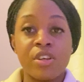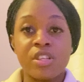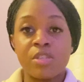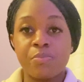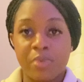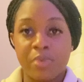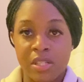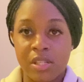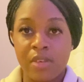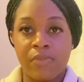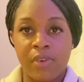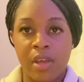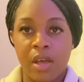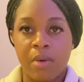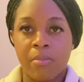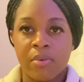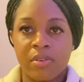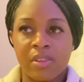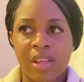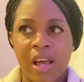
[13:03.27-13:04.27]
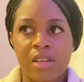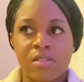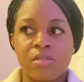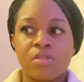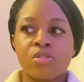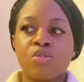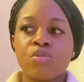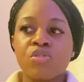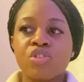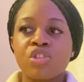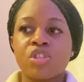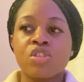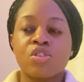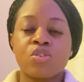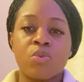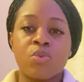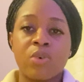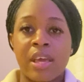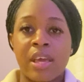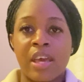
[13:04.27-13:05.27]
specific about that. So don't just
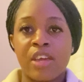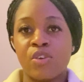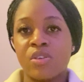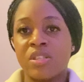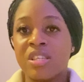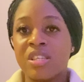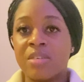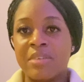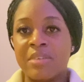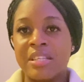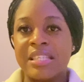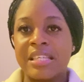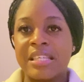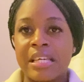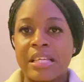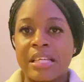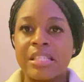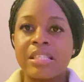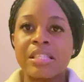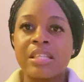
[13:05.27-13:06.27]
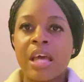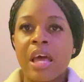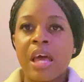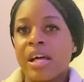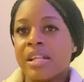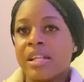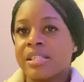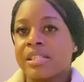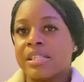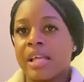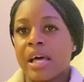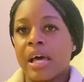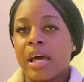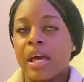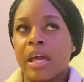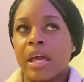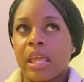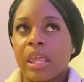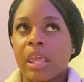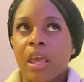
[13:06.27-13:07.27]
go get your TBTs. It's
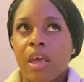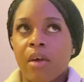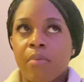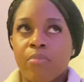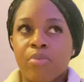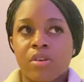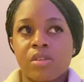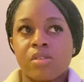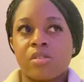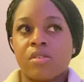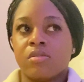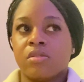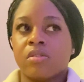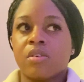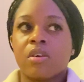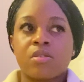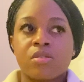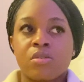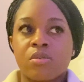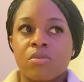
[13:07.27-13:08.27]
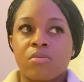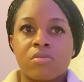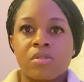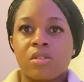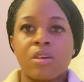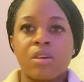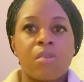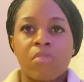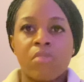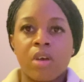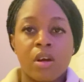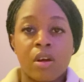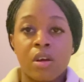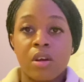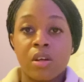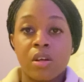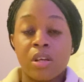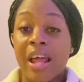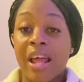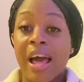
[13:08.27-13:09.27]
like personal doctor somewhere.
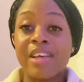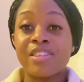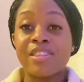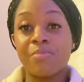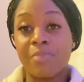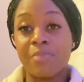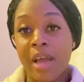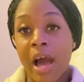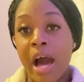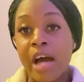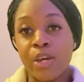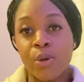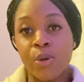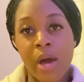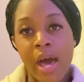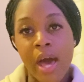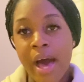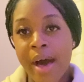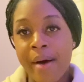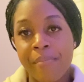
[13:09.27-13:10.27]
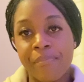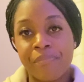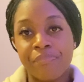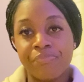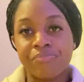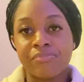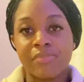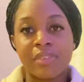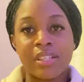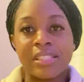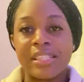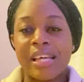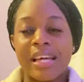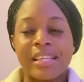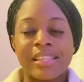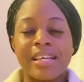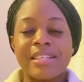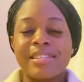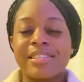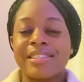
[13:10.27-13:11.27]
It has to be IOM. Like
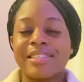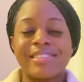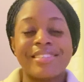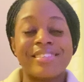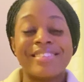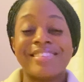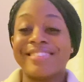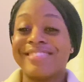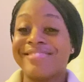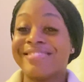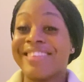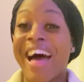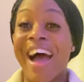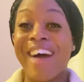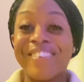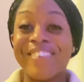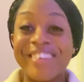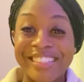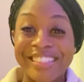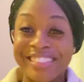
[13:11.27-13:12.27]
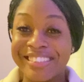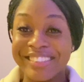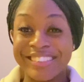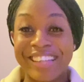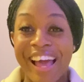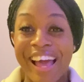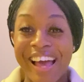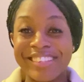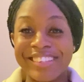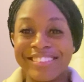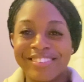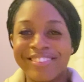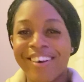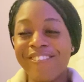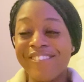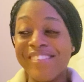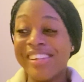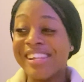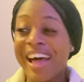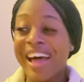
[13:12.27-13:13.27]
that's just how it is, guys. Don't
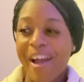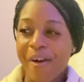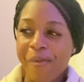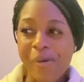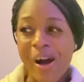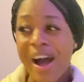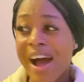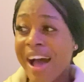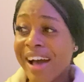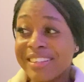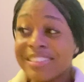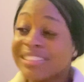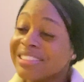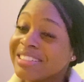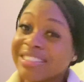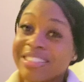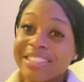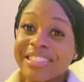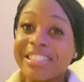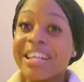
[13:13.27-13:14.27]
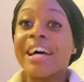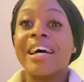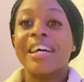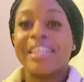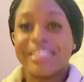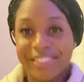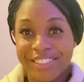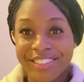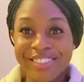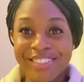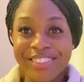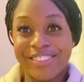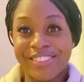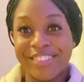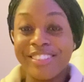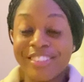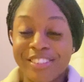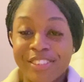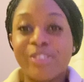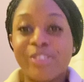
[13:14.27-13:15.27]
be like, wow.
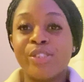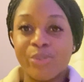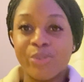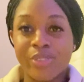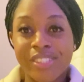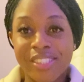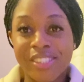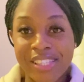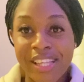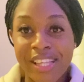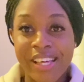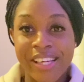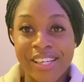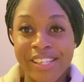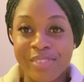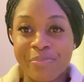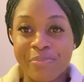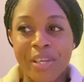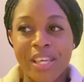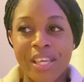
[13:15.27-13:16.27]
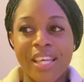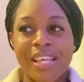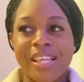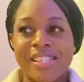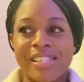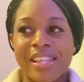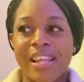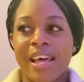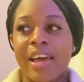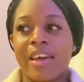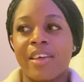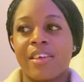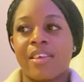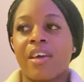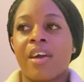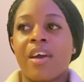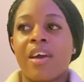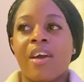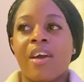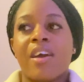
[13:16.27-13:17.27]
Just do these things because like
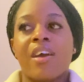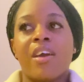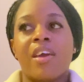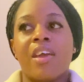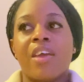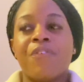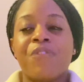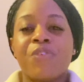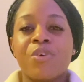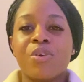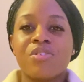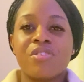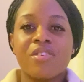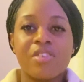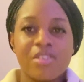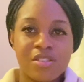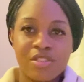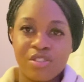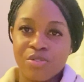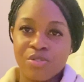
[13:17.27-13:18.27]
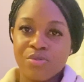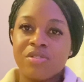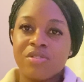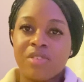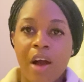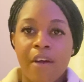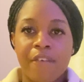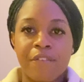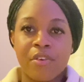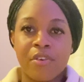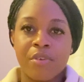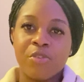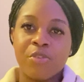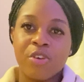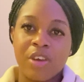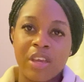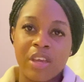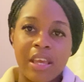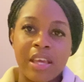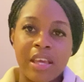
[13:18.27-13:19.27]
if you start from your
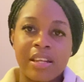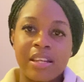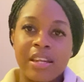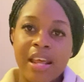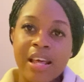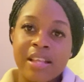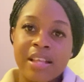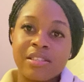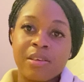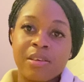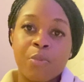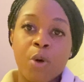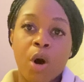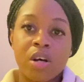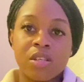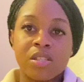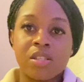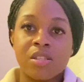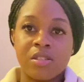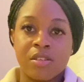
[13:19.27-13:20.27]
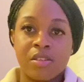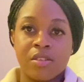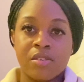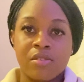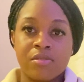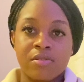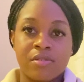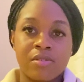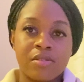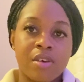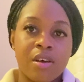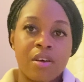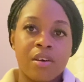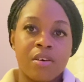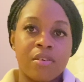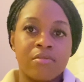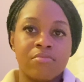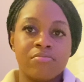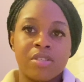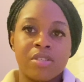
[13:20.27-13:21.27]
head, it ends up costing you.
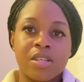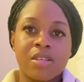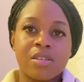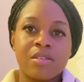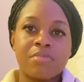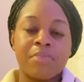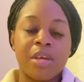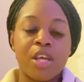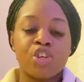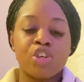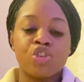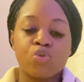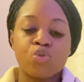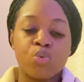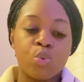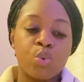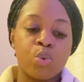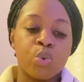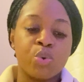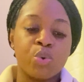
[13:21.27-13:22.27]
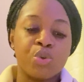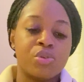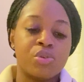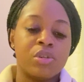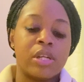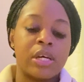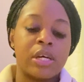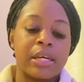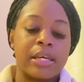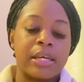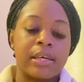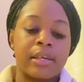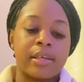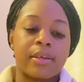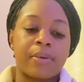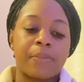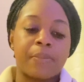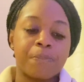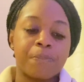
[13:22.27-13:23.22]
So just make sure you like